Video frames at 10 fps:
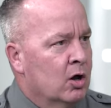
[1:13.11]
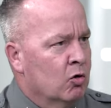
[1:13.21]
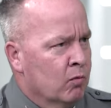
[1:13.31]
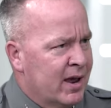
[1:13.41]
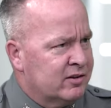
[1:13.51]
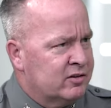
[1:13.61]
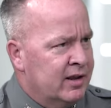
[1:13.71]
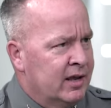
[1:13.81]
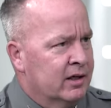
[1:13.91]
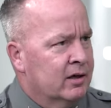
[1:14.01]
arrest
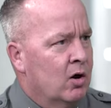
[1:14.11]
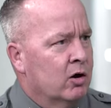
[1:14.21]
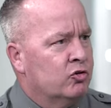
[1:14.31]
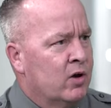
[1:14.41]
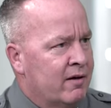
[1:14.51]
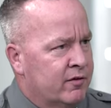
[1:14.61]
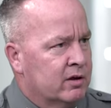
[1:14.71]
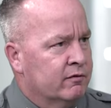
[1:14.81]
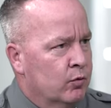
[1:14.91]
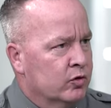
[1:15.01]
data, our traffic
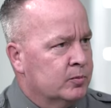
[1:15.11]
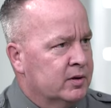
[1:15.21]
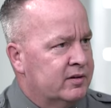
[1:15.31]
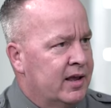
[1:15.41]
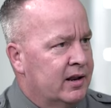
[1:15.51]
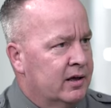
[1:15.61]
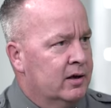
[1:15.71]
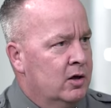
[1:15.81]
enforcement data,